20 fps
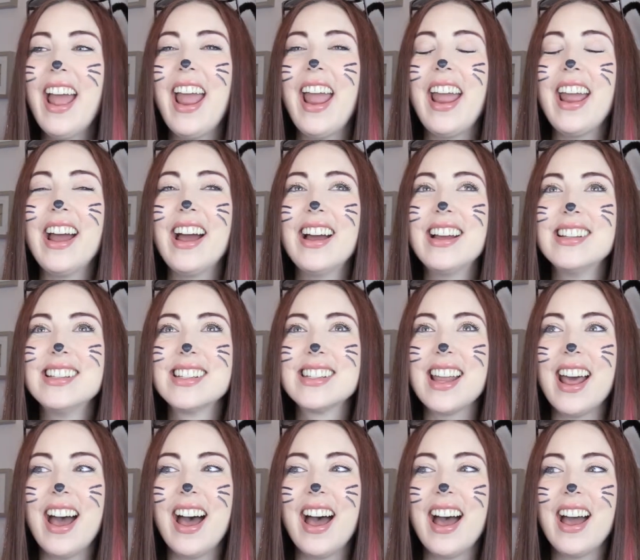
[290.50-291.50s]
And
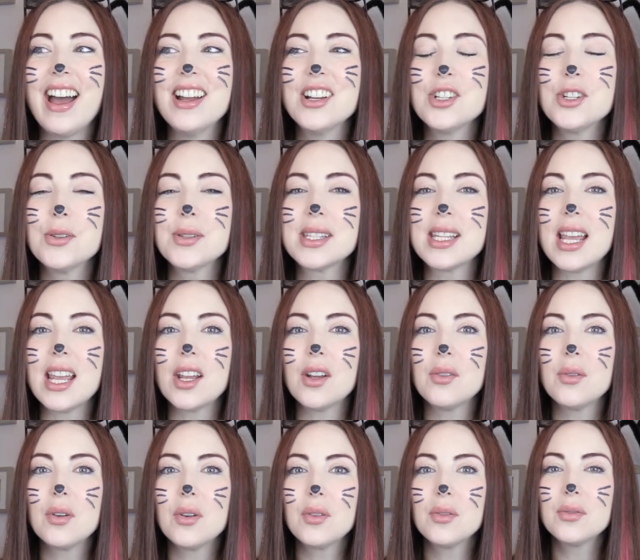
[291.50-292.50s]
she was
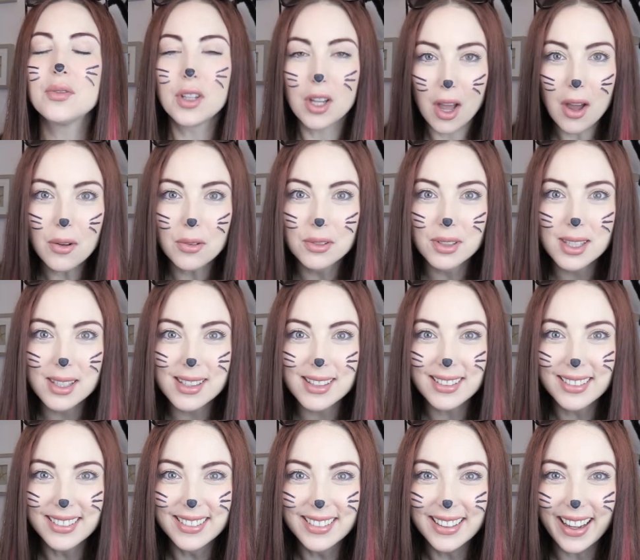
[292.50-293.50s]
like, the ghost.
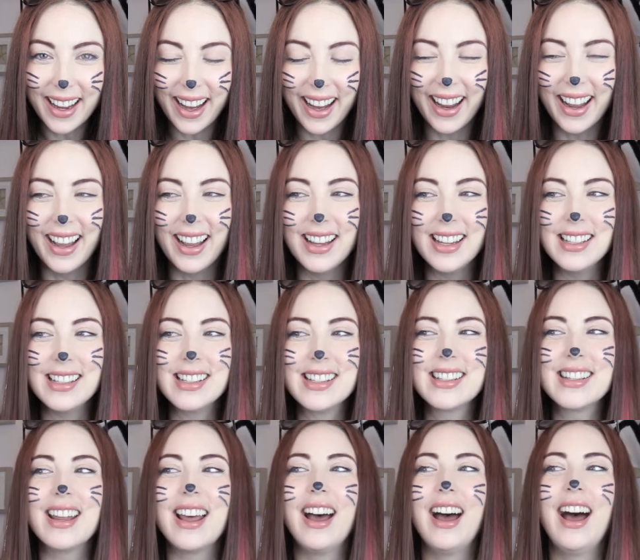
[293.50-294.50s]

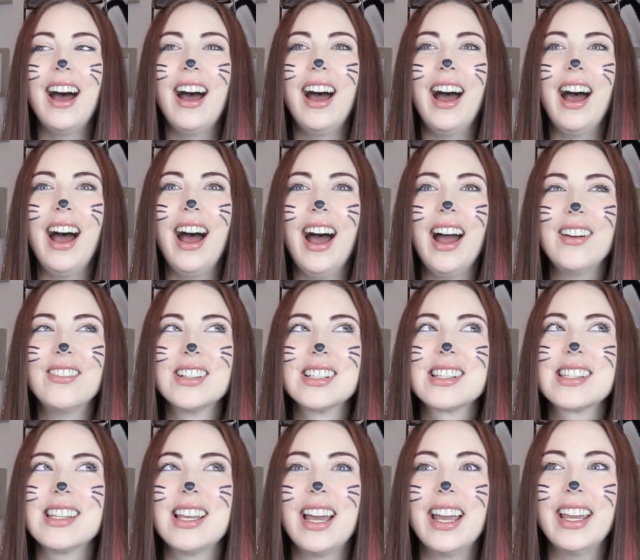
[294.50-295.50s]
And I
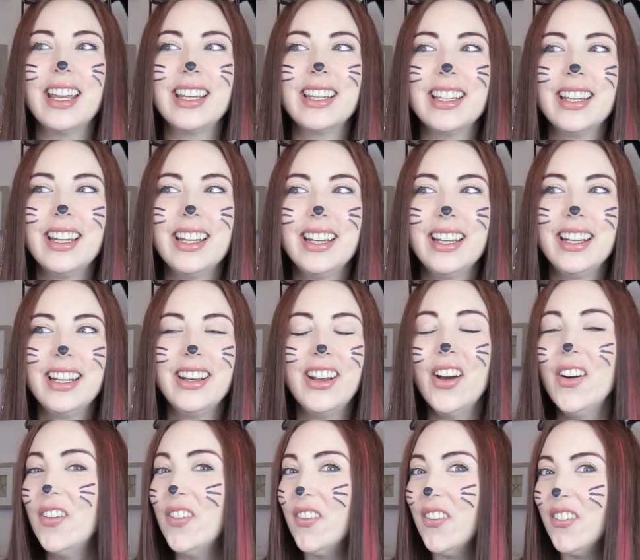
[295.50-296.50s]
was like,
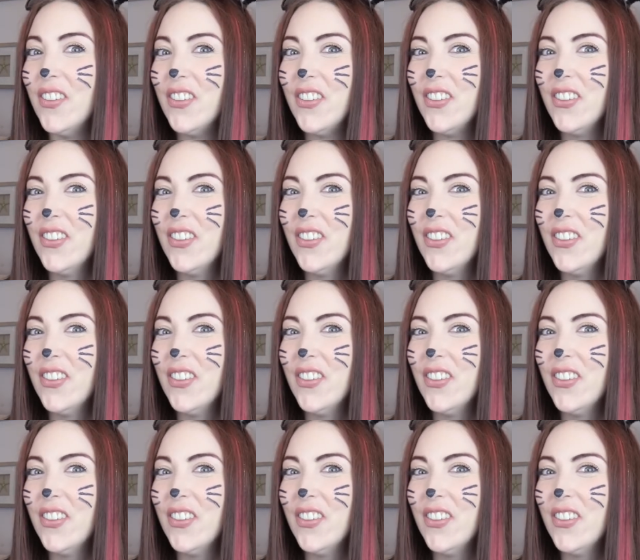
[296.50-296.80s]
no.